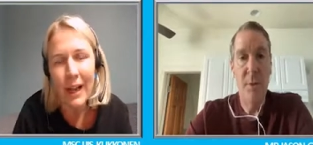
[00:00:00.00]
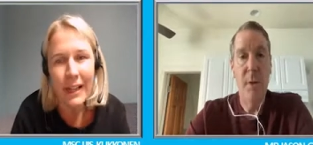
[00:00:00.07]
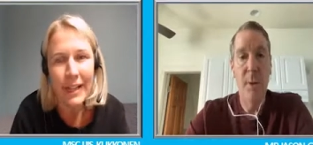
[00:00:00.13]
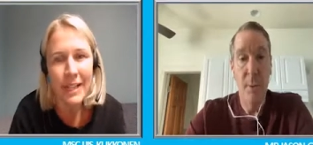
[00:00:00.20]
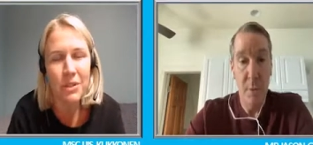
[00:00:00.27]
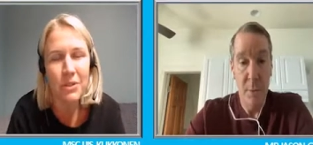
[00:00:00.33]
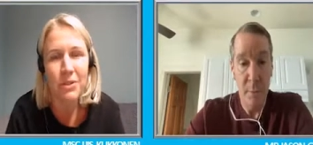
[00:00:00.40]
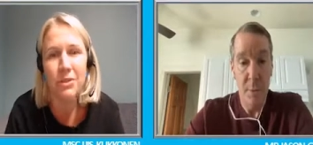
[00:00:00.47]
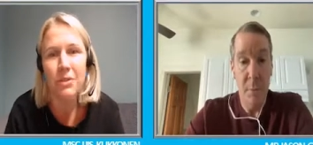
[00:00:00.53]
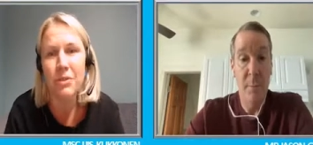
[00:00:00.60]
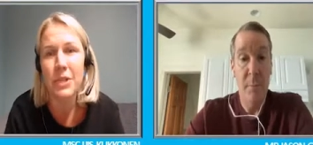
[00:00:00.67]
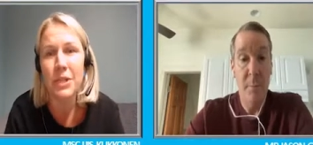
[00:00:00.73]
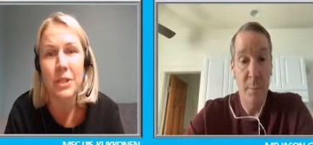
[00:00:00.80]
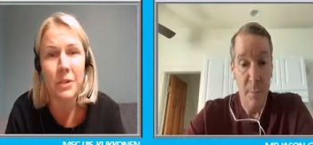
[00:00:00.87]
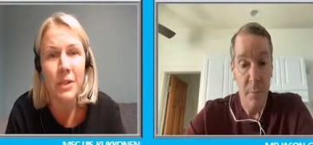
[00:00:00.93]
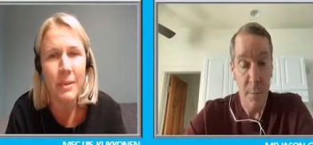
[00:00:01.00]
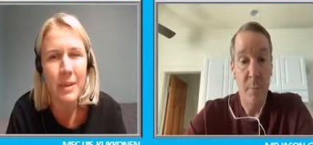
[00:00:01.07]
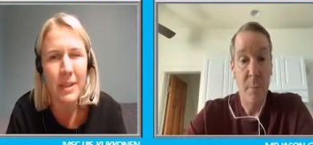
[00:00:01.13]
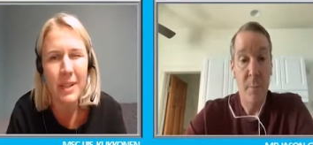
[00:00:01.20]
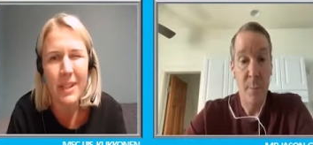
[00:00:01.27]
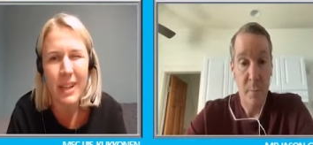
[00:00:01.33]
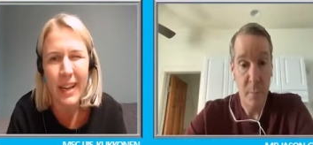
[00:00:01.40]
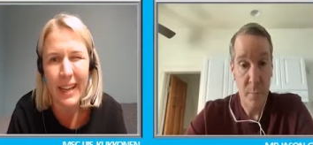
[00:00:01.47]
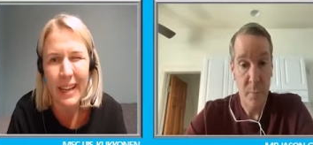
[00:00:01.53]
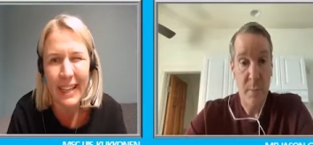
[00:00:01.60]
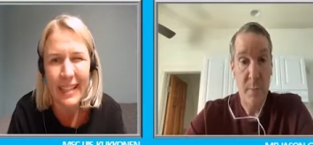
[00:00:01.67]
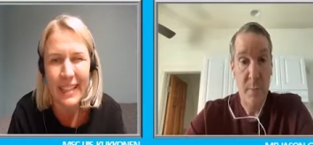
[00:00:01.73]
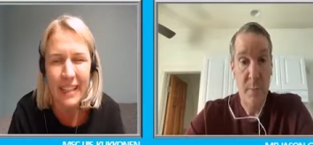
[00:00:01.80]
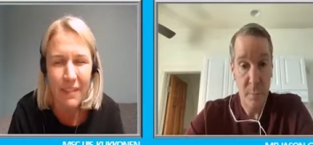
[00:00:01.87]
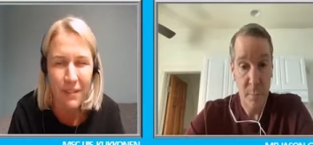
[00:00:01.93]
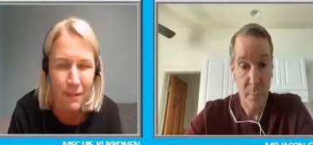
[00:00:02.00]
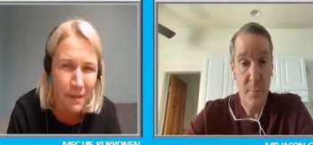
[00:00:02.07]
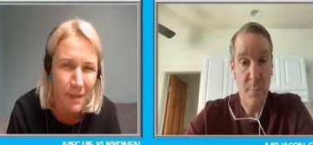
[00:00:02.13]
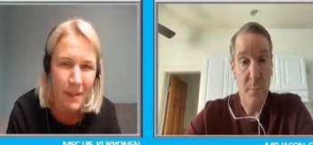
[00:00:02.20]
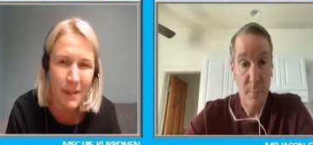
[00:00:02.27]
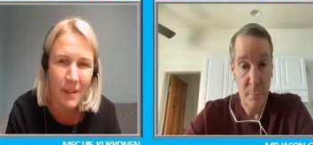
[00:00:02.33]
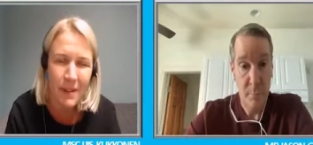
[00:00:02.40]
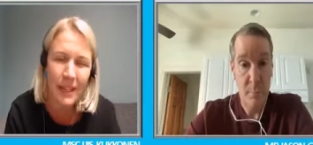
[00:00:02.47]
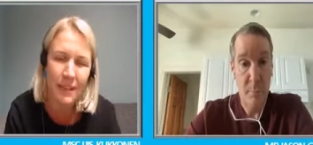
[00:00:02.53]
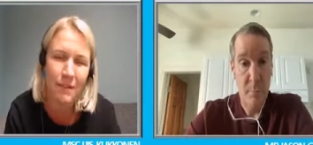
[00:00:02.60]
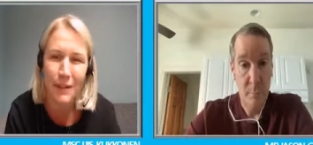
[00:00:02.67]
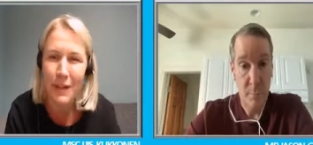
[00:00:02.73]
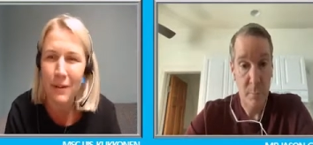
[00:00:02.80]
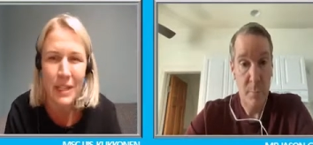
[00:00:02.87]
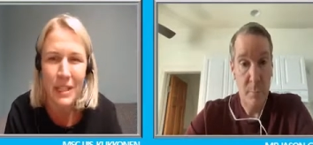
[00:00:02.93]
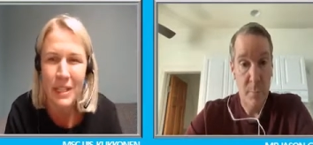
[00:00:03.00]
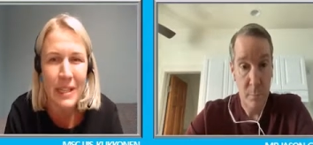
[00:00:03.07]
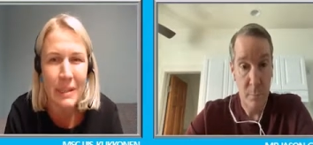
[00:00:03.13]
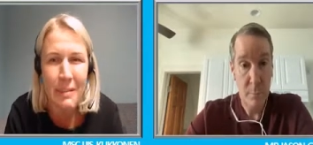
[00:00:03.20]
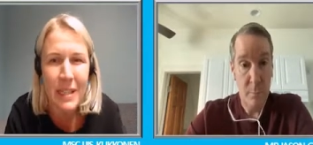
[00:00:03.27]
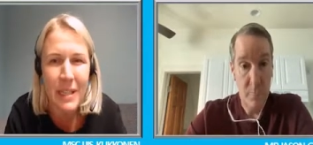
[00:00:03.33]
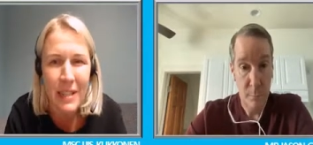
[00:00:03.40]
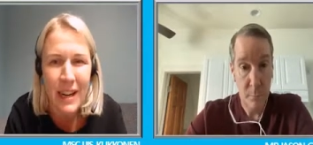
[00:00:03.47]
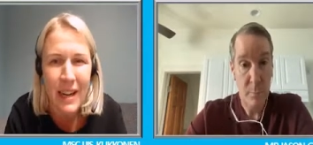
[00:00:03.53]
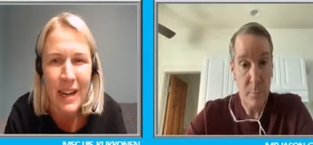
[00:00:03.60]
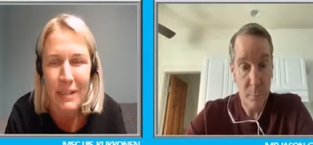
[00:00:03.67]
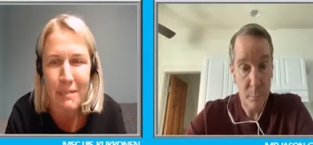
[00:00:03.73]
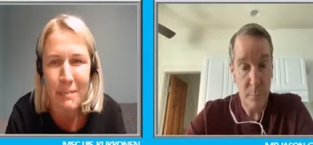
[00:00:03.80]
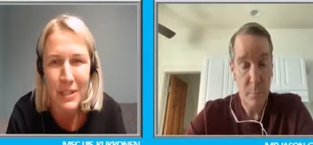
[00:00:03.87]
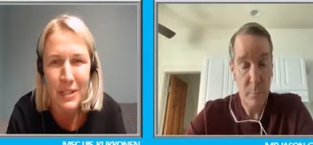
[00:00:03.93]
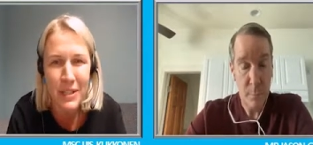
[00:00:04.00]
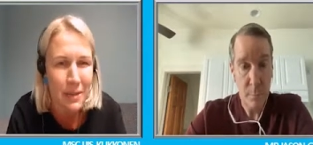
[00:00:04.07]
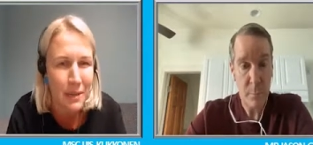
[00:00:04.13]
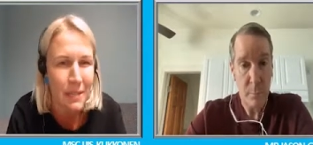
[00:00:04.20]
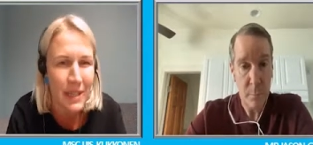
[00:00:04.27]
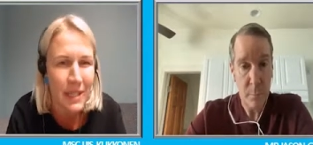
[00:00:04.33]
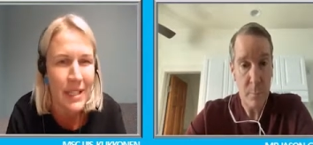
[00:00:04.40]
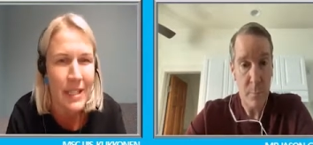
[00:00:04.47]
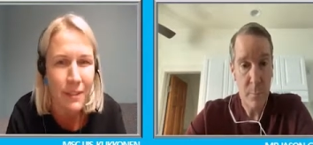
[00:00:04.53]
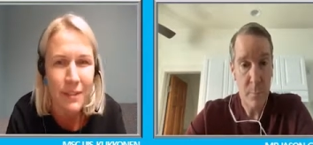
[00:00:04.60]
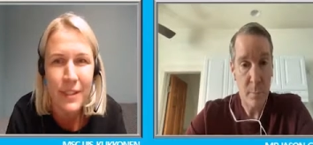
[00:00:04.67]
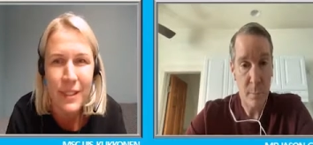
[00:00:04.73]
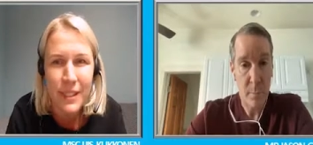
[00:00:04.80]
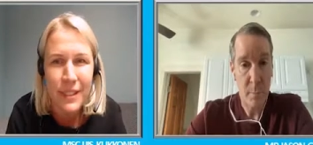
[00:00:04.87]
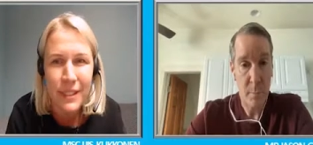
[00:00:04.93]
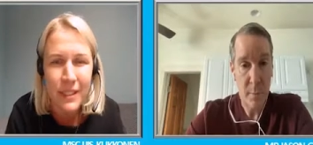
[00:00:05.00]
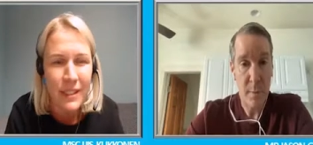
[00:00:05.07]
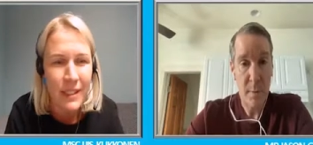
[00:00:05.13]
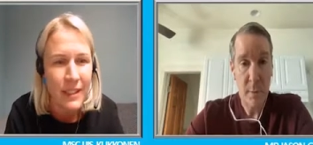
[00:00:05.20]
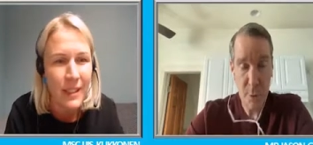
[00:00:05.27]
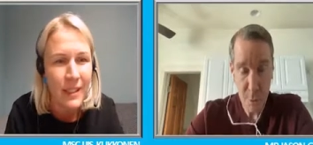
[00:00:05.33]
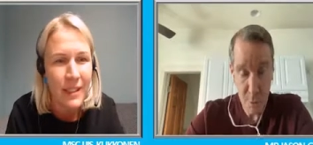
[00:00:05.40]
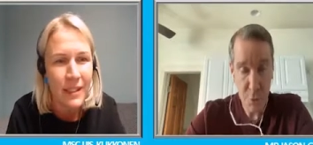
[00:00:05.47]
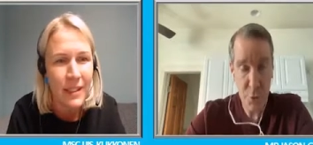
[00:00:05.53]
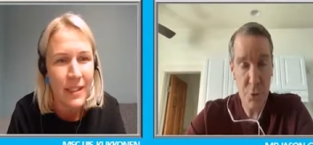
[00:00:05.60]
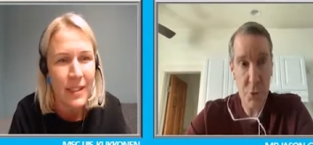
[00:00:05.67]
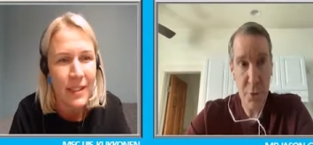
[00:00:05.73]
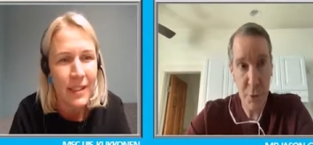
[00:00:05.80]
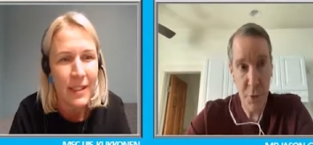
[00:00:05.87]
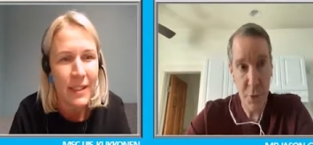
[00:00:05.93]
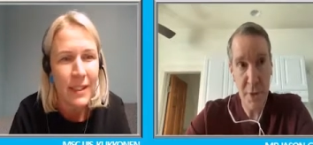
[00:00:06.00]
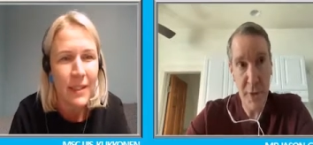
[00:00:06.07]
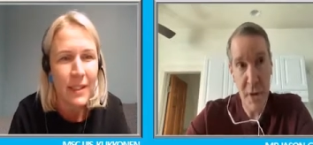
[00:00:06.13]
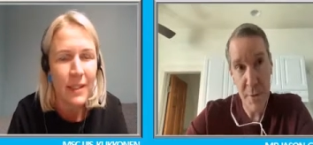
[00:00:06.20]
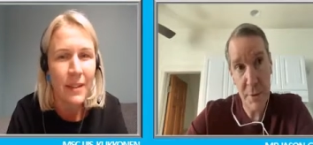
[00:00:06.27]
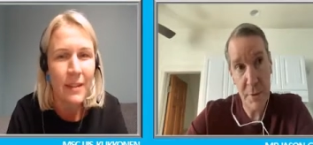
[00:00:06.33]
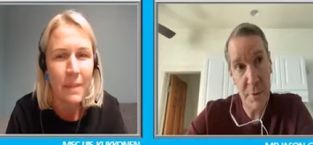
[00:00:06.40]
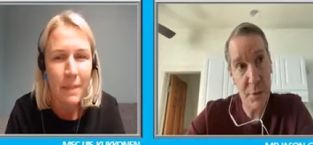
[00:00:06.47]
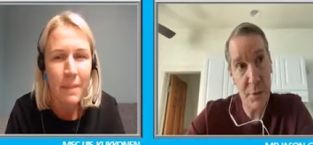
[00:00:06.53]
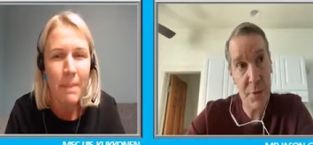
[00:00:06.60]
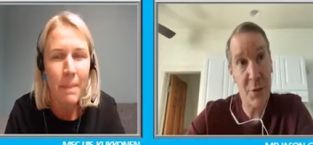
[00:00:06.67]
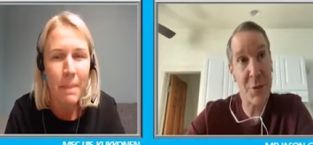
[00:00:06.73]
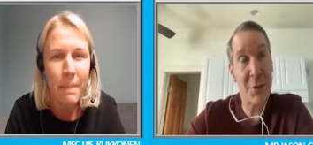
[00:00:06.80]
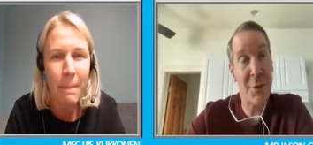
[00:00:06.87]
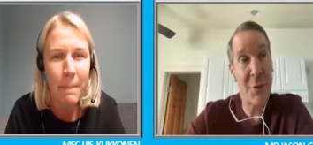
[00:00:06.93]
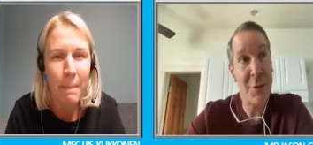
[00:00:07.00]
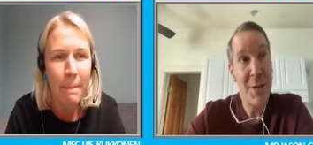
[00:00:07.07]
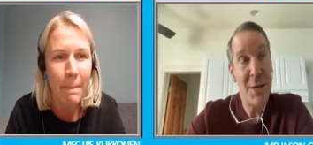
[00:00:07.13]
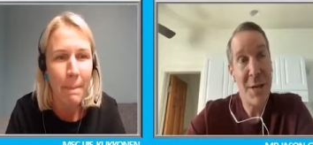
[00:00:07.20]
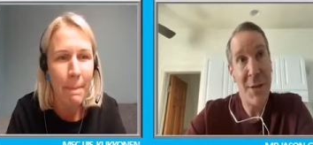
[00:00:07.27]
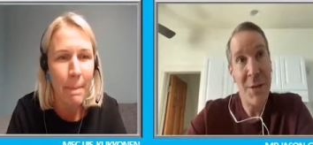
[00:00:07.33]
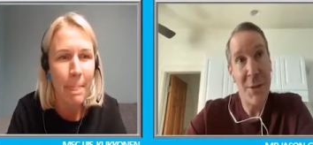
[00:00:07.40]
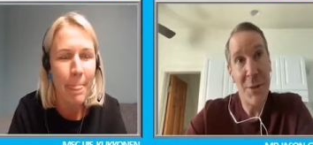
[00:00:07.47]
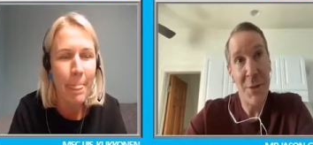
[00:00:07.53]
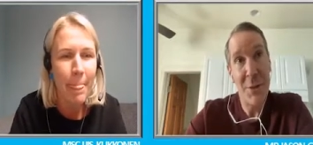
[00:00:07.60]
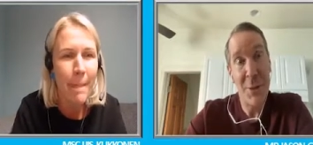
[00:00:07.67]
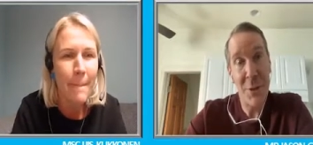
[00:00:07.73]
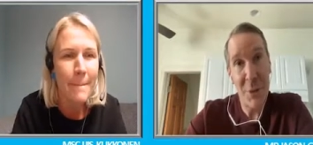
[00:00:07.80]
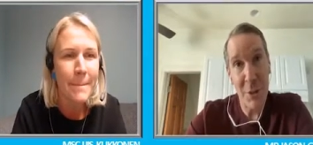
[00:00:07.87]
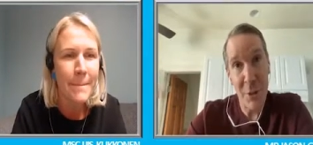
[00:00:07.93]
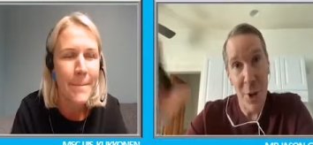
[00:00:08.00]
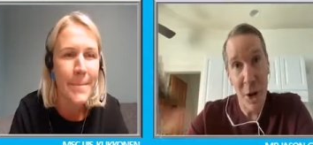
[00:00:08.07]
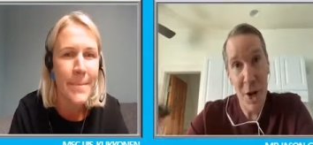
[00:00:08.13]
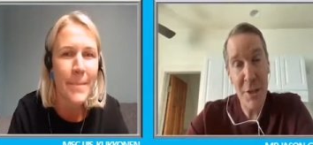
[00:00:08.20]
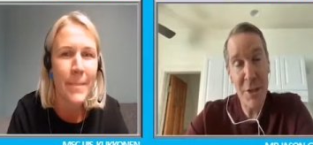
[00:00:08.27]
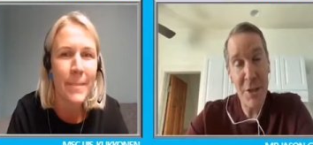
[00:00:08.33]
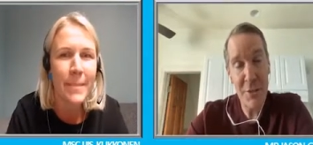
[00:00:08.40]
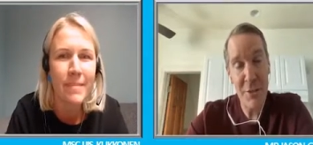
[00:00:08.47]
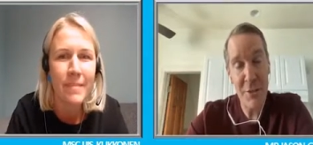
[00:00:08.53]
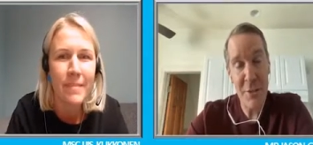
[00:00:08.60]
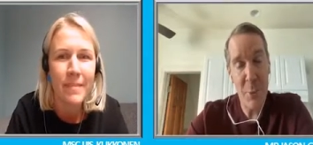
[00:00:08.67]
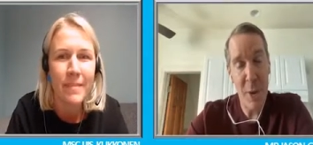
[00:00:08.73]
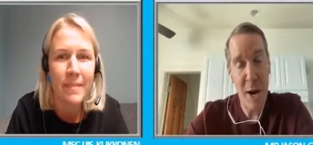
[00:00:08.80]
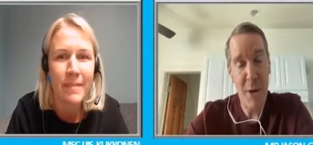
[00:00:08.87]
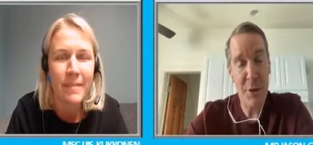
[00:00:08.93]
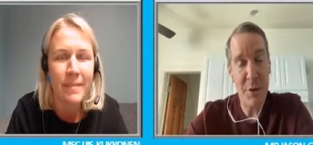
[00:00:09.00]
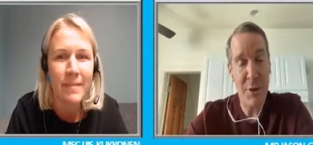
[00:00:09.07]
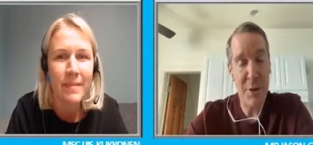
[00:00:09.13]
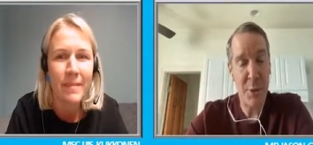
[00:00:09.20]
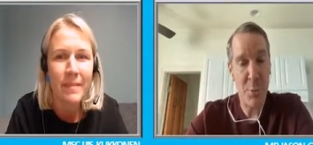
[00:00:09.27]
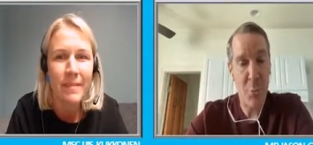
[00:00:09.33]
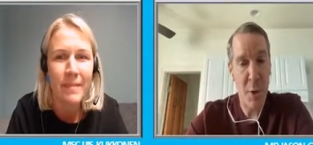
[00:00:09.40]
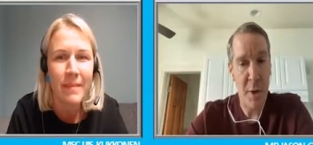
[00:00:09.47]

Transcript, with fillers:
Speaker 1: clients, or who is your typical client, if there is a typical client, because everybody's different?
Speaker 2: Sure. Yeah. There's a lot of individuality in